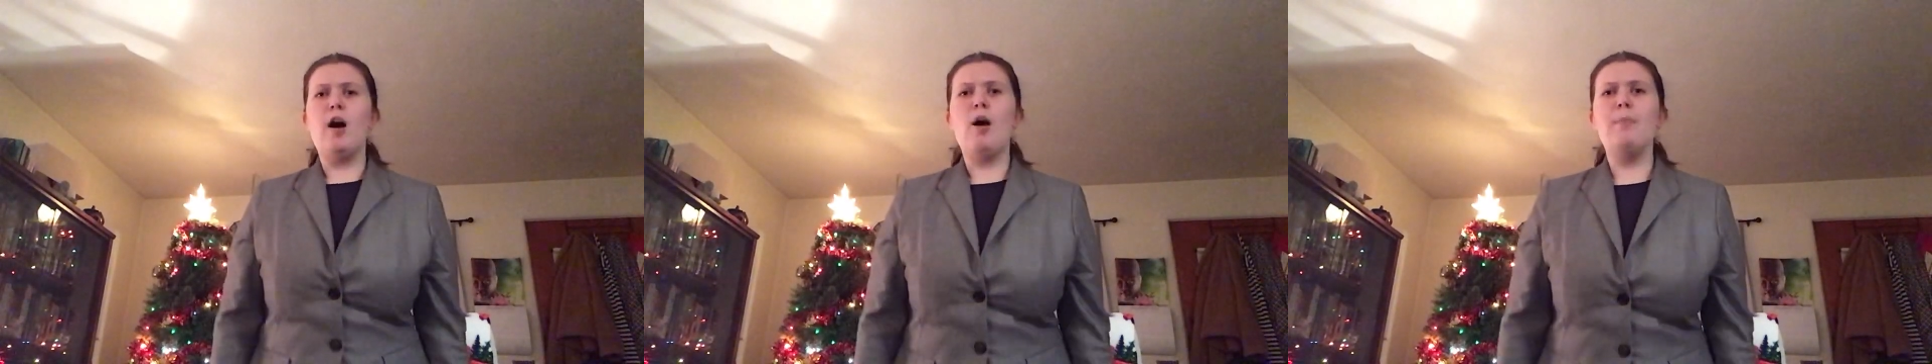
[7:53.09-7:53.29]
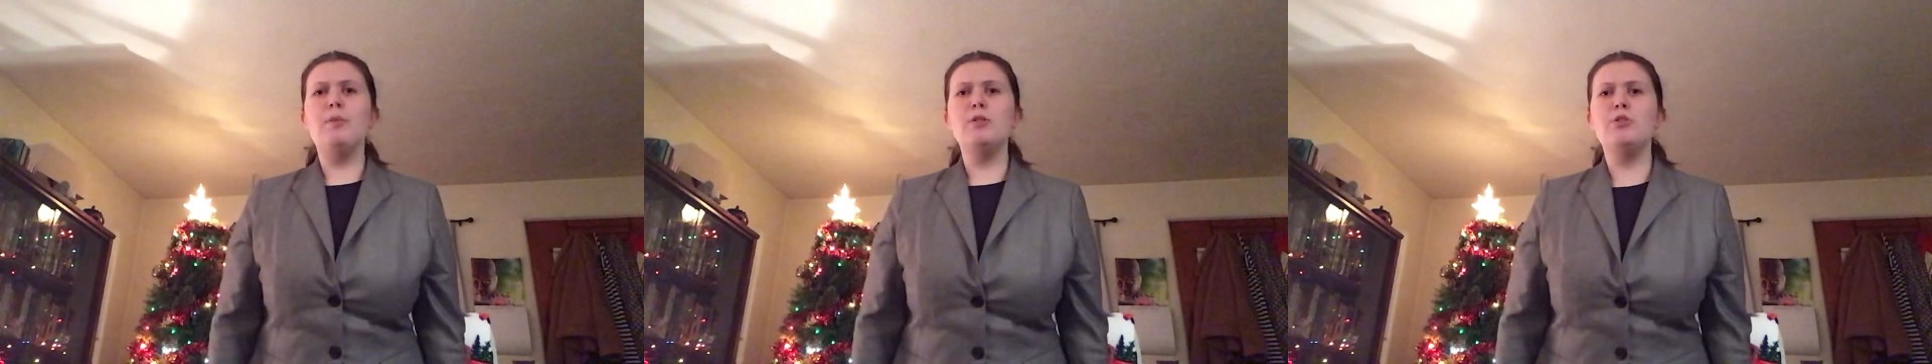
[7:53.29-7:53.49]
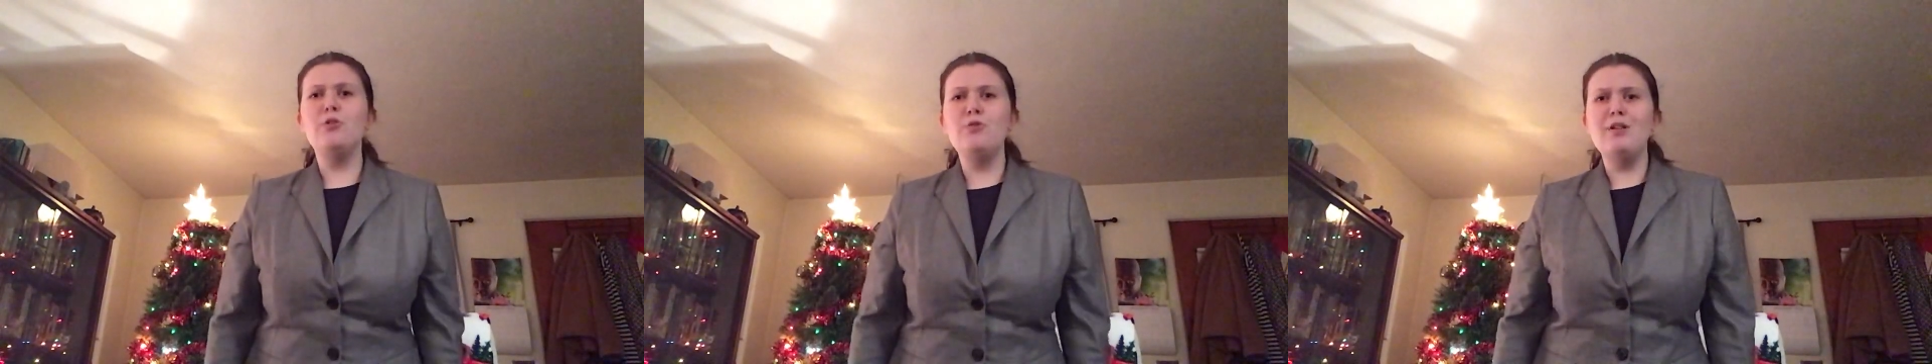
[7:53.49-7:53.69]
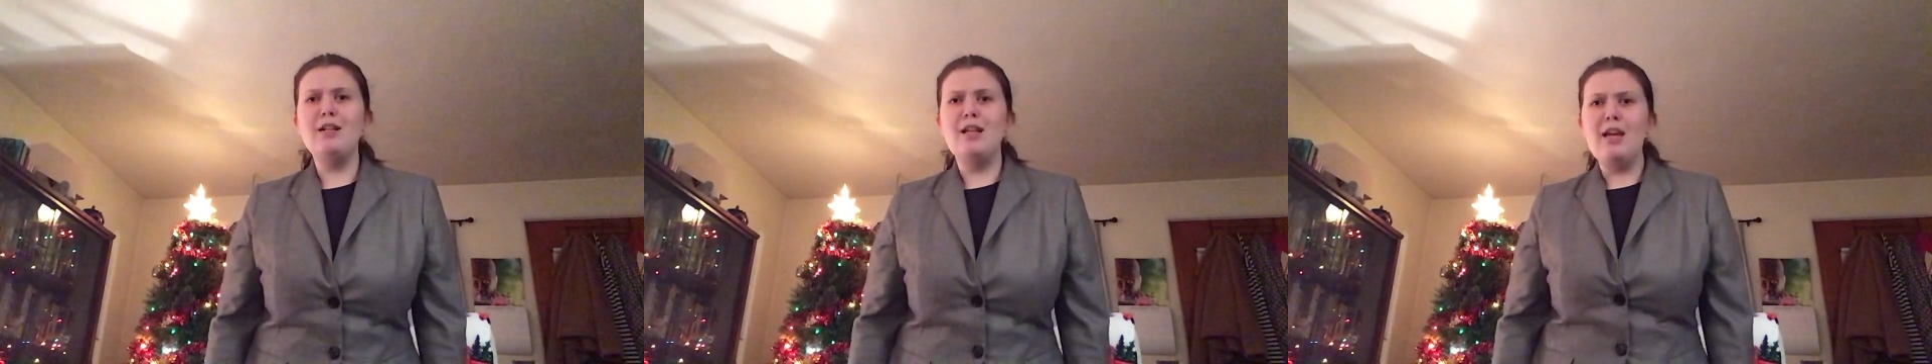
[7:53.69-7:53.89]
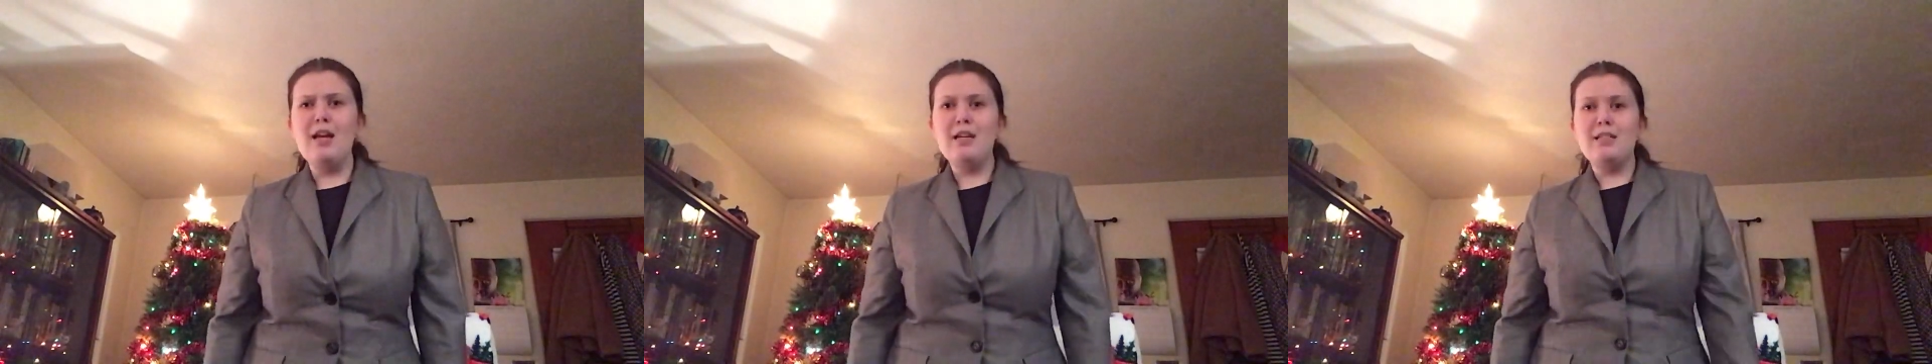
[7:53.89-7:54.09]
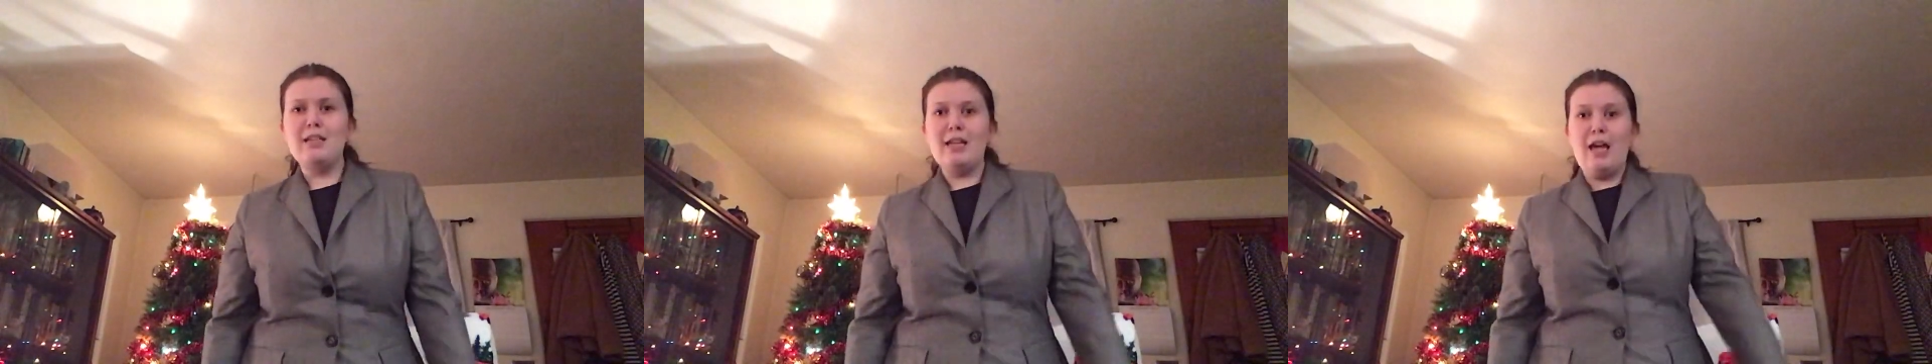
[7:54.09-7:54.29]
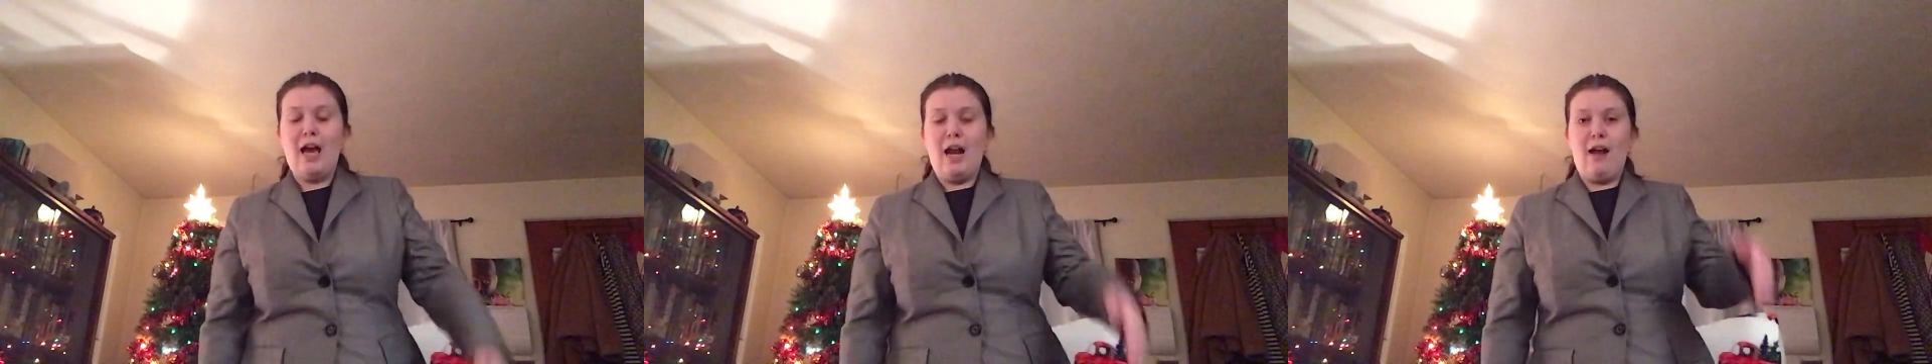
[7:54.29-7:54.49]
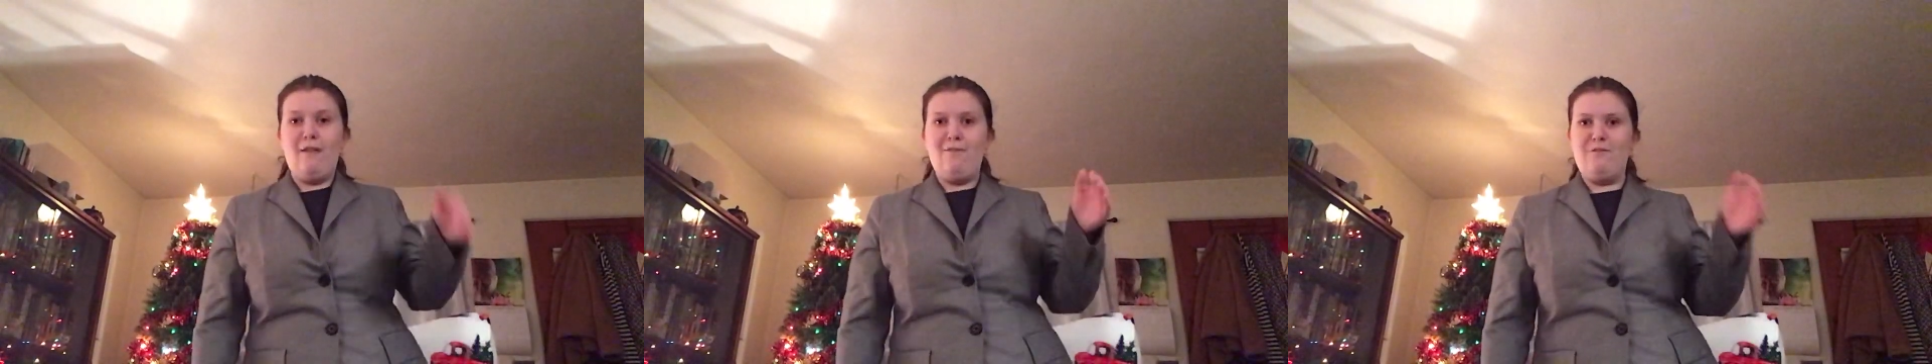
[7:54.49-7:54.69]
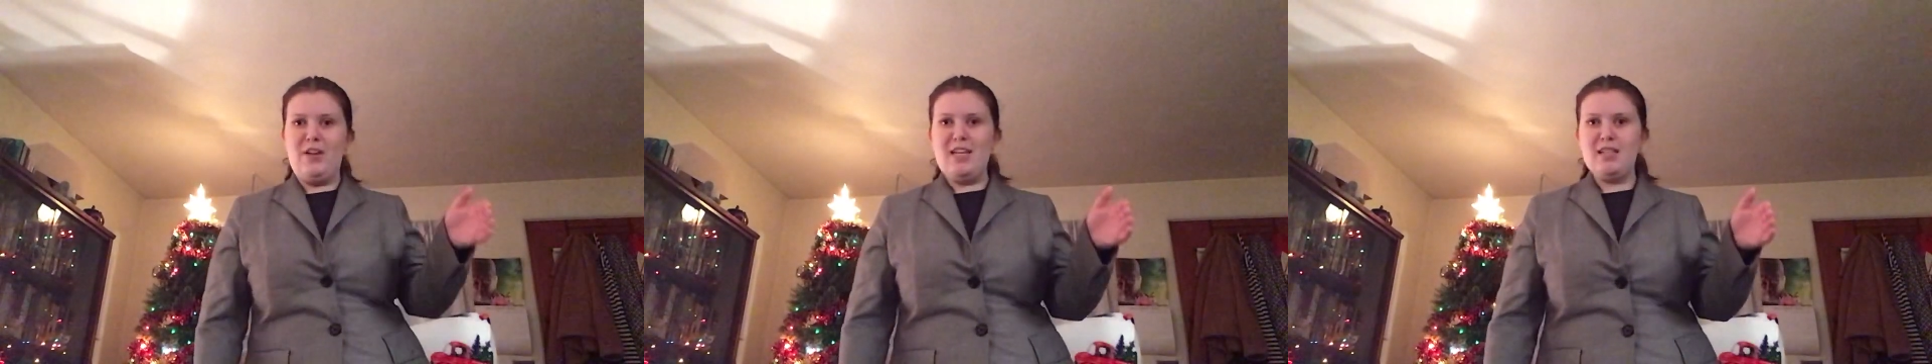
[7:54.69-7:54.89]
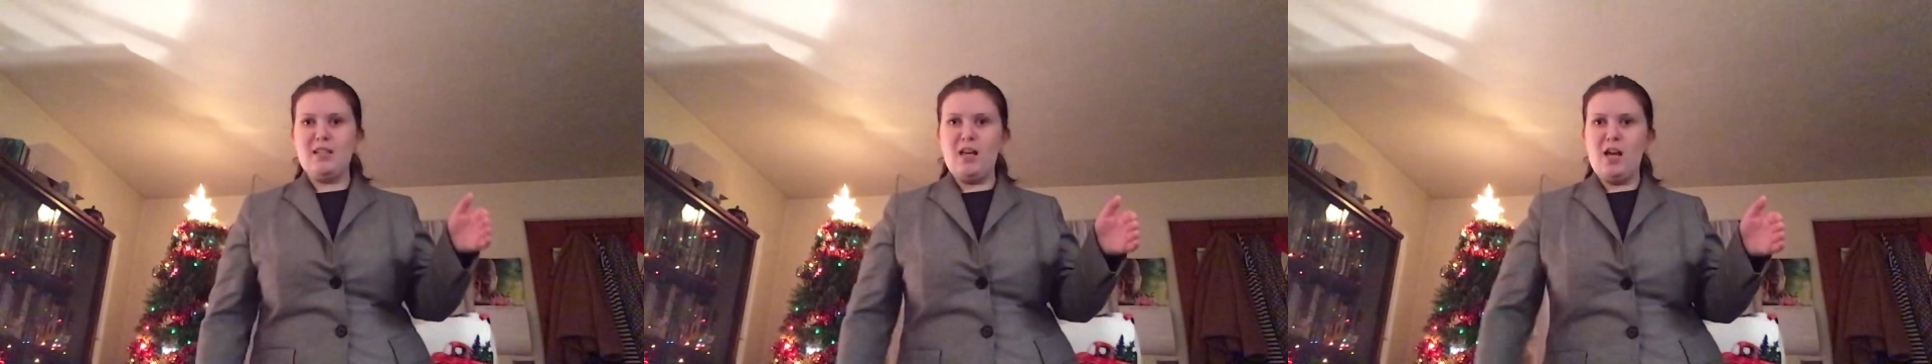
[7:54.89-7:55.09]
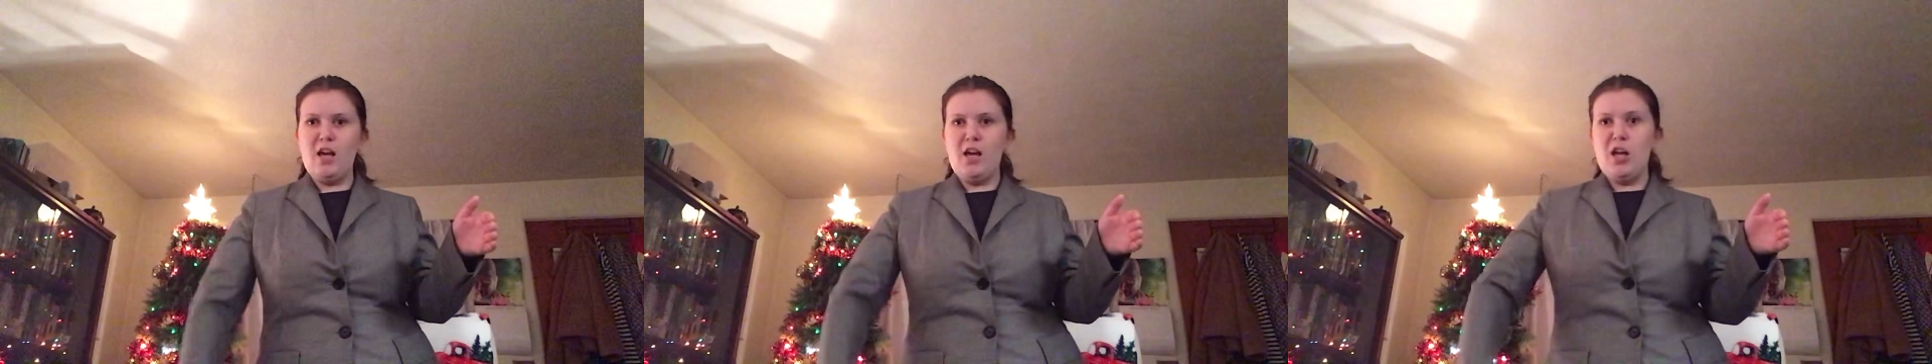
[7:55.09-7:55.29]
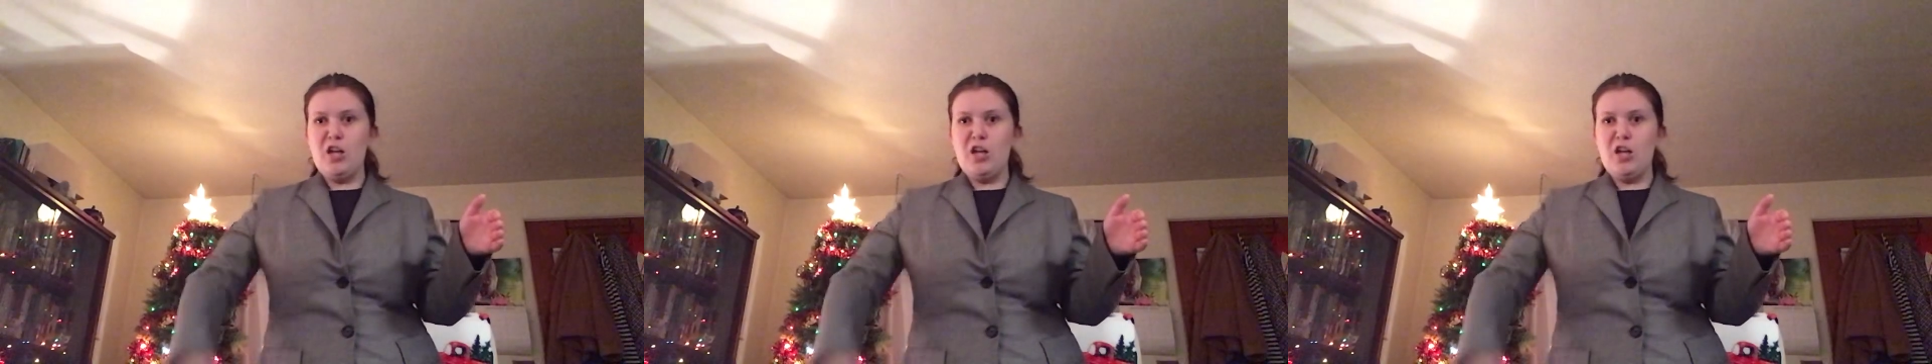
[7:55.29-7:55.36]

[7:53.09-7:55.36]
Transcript: opportunity to get a visa,